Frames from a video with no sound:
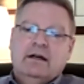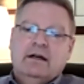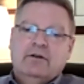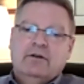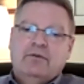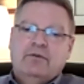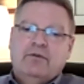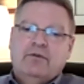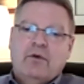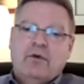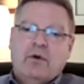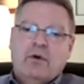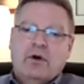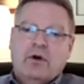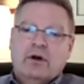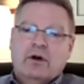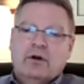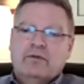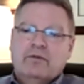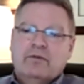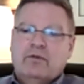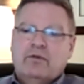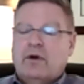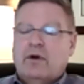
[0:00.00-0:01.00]

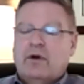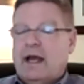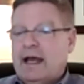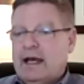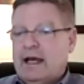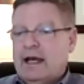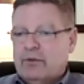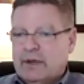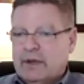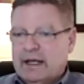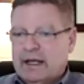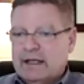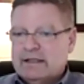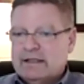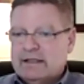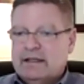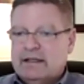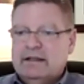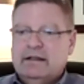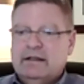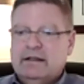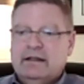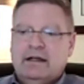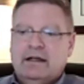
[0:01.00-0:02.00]
for at risk.
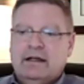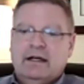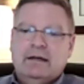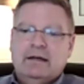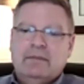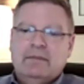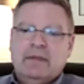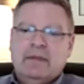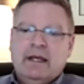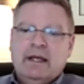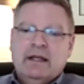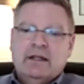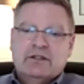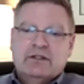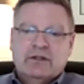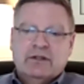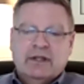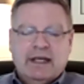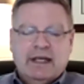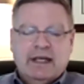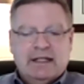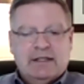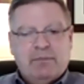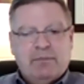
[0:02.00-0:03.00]
So
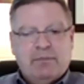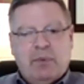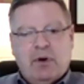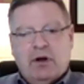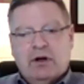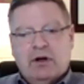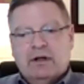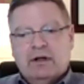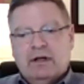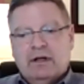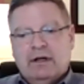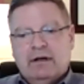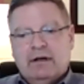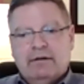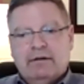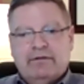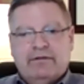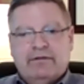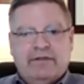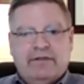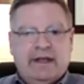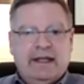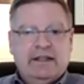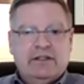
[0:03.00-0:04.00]
that's part of
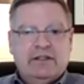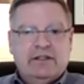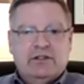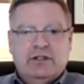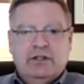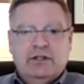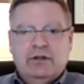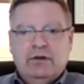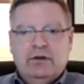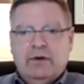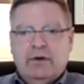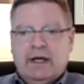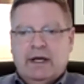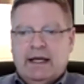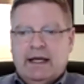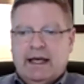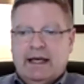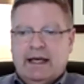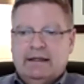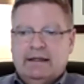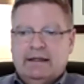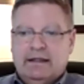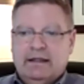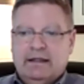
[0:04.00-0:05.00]
phase 2
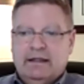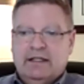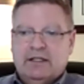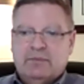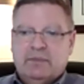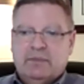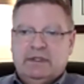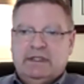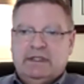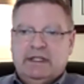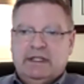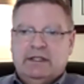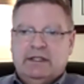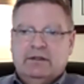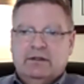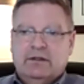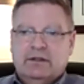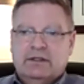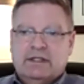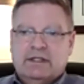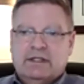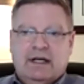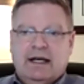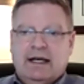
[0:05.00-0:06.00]
at this
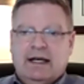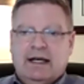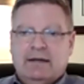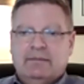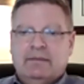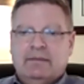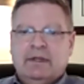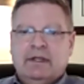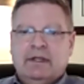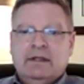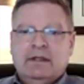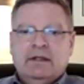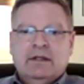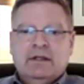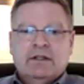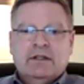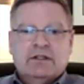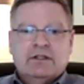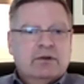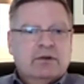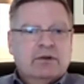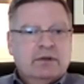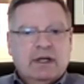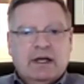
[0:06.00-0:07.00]
particular time.
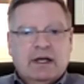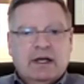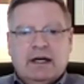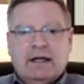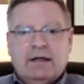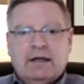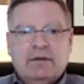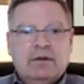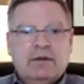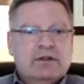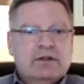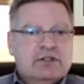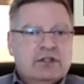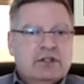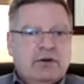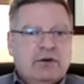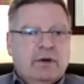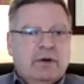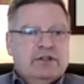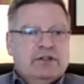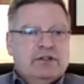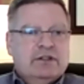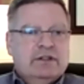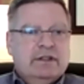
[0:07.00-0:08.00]
So there's a
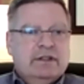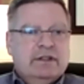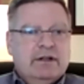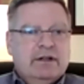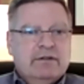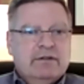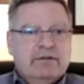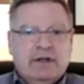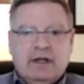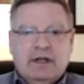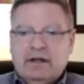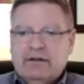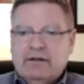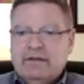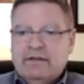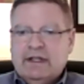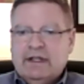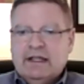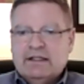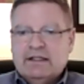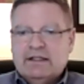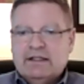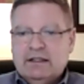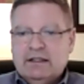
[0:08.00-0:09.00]
question there,
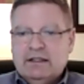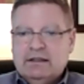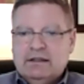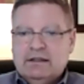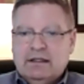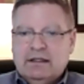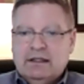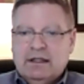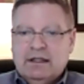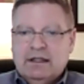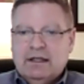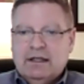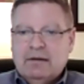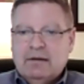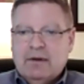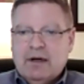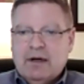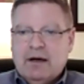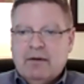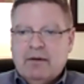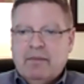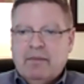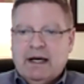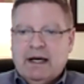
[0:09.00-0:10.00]
Vanessa,
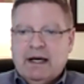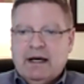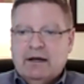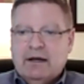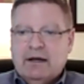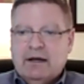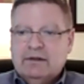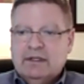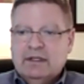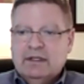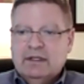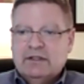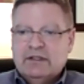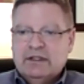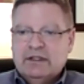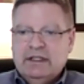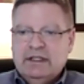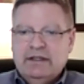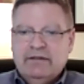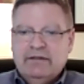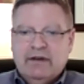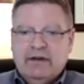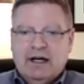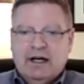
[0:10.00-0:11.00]
about the
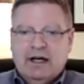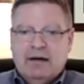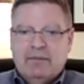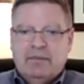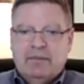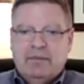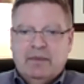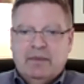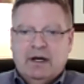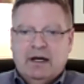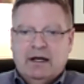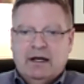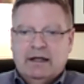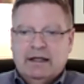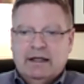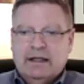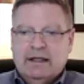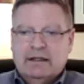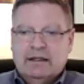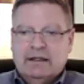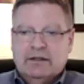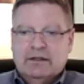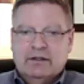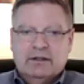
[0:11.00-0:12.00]
sleeve up
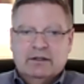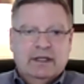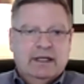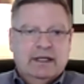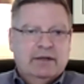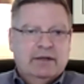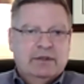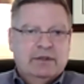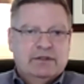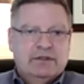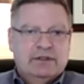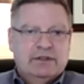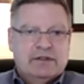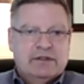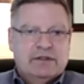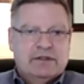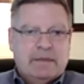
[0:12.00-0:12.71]
in other languages.